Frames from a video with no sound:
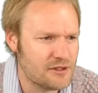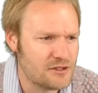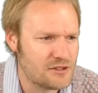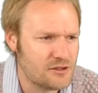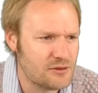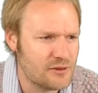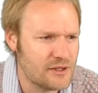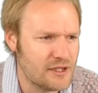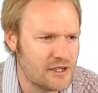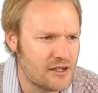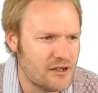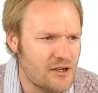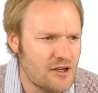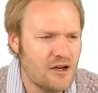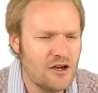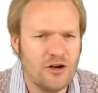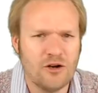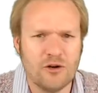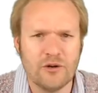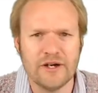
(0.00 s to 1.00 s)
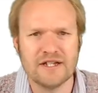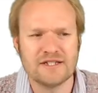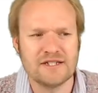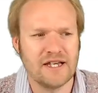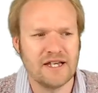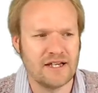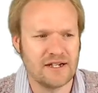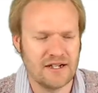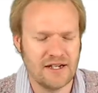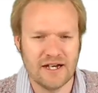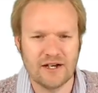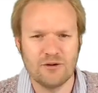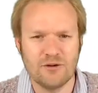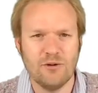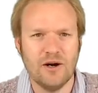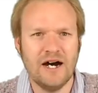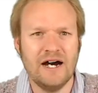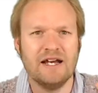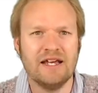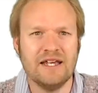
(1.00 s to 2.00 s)
So we always had like
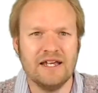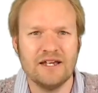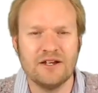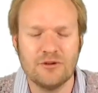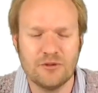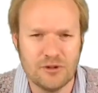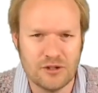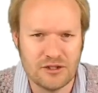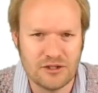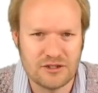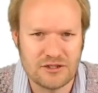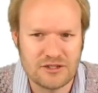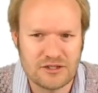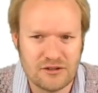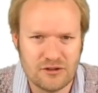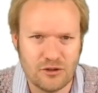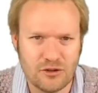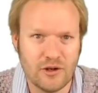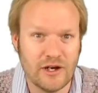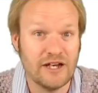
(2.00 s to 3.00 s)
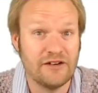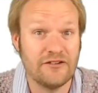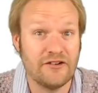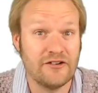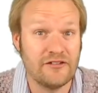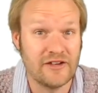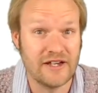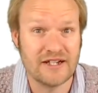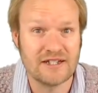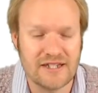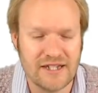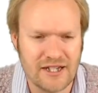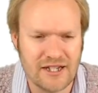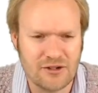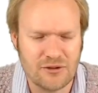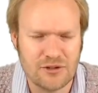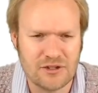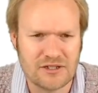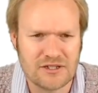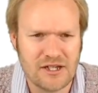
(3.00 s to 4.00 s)
y equals or f of x
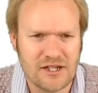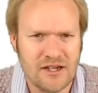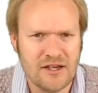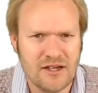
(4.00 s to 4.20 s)
equals.